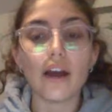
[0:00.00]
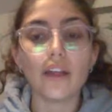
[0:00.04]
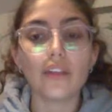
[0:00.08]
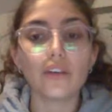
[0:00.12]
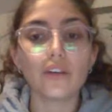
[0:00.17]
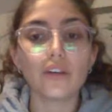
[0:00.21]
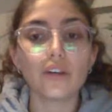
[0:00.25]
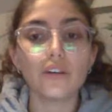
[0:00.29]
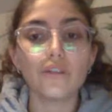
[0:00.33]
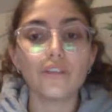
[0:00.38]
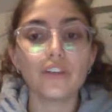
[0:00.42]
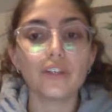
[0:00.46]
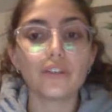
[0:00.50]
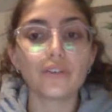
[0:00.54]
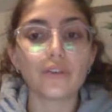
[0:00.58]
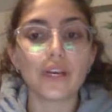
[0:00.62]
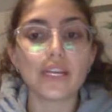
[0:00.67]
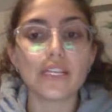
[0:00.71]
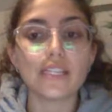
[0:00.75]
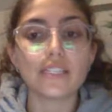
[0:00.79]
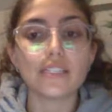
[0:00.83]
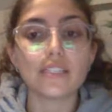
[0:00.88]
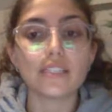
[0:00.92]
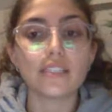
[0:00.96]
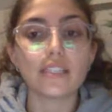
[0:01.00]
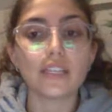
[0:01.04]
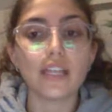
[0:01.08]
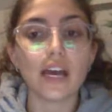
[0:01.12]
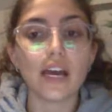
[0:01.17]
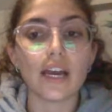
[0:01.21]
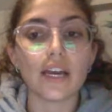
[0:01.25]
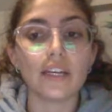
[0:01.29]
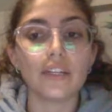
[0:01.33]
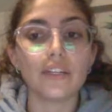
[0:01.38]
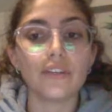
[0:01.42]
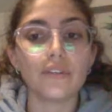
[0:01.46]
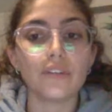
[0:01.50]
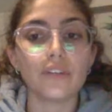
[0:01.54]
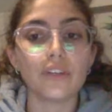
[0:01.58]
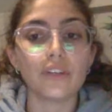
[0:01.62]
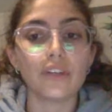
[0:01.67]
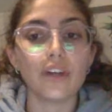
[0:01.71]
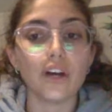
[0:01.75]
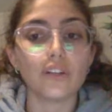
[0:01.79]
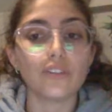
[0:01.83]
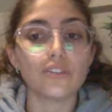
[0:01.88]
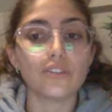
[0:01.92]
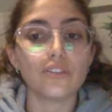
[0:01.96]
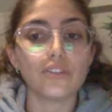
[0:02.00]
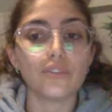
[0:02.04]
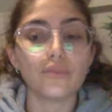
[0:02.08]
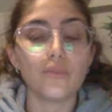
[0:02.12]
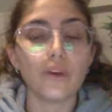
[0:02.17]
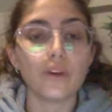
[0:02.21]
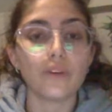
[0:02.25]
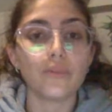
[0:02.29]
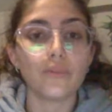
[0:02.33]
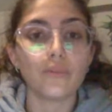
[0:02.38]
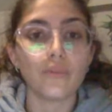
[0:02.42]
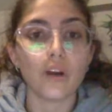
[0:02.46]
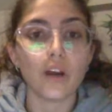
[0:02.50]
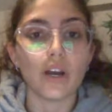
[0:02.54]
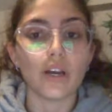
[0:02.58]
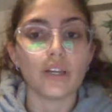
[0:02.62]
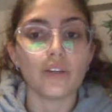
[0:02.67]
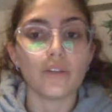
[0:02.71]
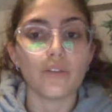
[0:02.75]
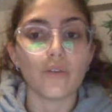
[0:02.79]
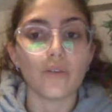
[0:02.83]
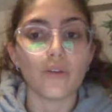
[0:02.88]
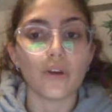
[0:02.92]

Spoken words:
The COVID crisis line, you can call 211